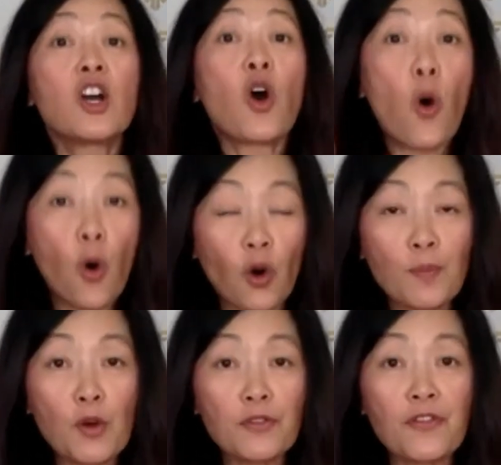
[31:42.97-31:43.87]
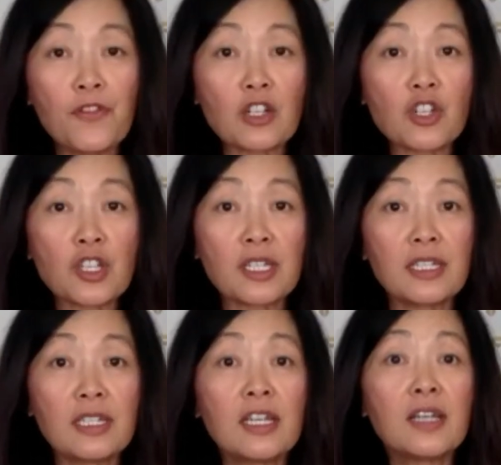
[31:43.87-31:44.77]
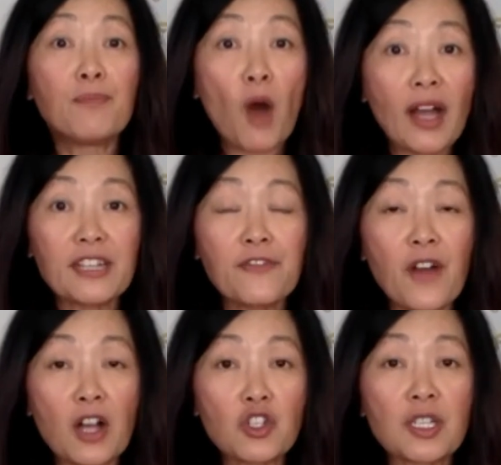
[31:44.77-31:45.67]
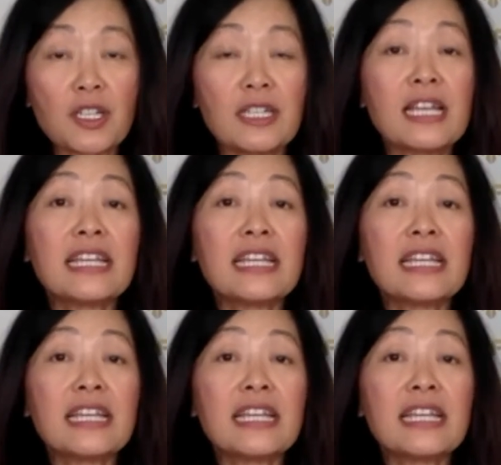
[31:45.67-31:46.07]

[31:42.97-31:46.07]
hormone function, body function.